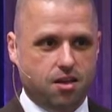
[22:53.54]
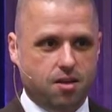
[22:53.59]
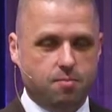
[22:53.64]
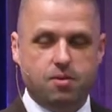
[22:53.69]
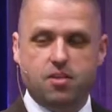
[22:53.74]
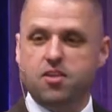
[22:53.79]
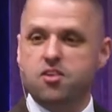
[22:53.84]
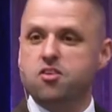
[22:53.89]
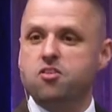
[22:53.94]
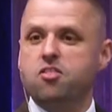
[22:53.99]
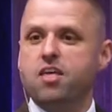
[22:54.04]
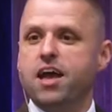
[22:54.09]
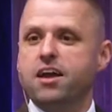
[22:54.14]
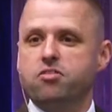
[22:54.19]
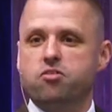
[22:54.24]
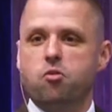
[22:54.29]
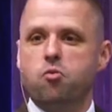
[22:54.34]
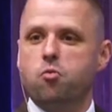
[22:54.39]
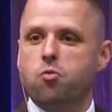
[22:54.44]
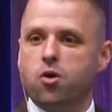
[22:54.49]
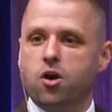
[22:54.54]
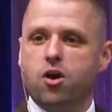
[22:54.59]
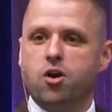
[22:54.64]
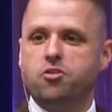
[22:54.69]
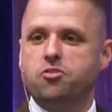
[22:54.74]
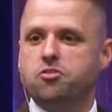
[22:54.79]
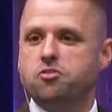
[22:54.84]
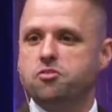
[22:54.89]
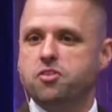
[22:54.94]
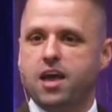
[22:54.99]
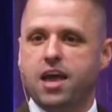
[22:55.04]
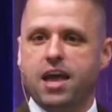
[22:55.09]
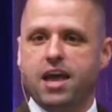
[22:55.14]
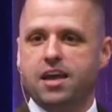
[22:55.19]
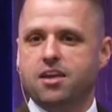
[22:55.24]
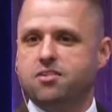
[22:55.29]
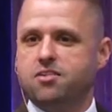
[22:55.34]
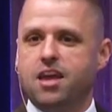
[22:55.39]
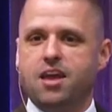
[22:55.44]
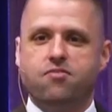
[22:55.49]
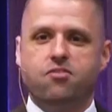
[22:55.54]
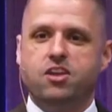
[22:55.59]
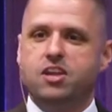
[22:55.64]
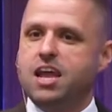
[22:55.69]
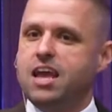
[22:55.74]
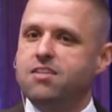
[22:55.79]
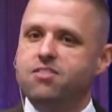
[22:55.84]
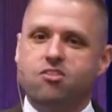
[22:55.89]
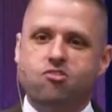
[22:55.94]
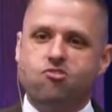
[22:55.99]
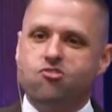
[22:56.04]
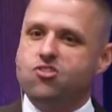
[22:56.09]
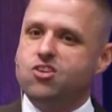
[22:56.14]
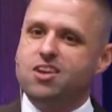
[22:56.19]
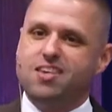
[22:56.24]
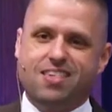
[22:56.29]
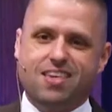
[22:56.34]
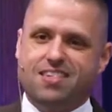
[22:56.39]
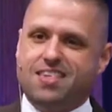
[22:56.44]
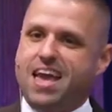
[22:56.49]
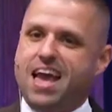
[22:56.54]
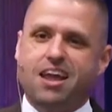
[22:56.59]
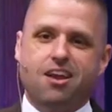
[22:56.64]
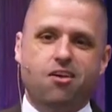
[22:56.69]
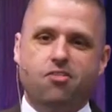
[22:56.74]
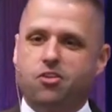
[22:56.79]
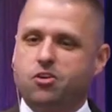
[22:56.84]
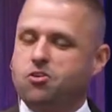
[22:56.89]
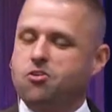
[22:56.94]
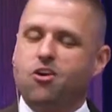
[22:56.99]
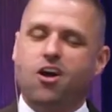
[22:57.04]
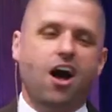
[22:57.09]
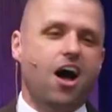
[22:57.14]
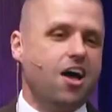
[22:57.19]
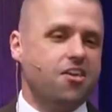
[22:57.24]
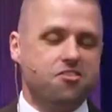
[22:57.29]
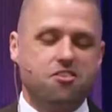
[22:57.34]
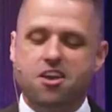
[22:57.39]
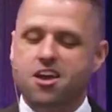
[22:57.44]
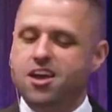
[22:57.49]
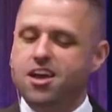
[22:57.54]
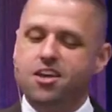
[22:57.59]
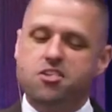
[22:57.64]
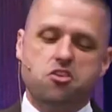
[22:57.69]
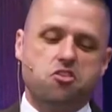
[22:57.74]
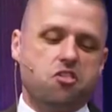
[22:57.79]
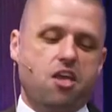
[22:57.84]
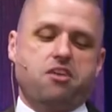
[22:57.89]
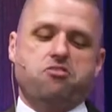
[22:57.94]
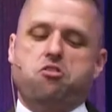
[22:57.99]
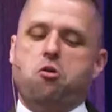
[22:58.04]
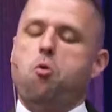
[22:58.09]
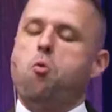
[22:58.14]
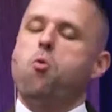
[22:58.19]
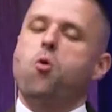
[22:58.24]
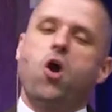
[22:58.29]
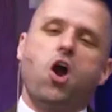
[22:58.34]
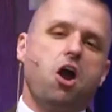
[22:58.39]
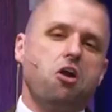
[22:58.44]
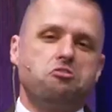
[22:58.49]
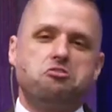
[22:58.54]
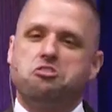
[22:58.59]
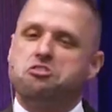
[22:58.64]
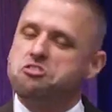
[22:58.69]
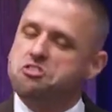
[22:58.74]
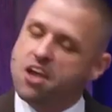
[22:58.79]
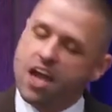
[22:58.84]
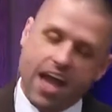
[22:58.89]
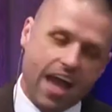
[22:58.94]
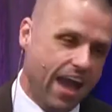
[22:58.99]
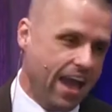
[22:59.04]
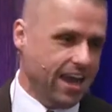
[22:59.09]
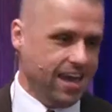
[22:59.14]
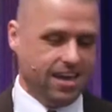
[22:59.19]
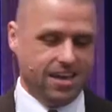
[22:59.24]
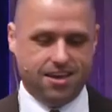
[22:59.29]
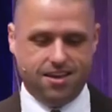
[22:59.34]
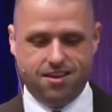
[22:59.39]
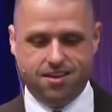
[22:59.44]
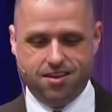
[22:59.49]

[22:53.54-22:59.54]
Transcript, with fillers: I mean, this is like the worst day, save the day that Jesus had on the cross. This is like the worst day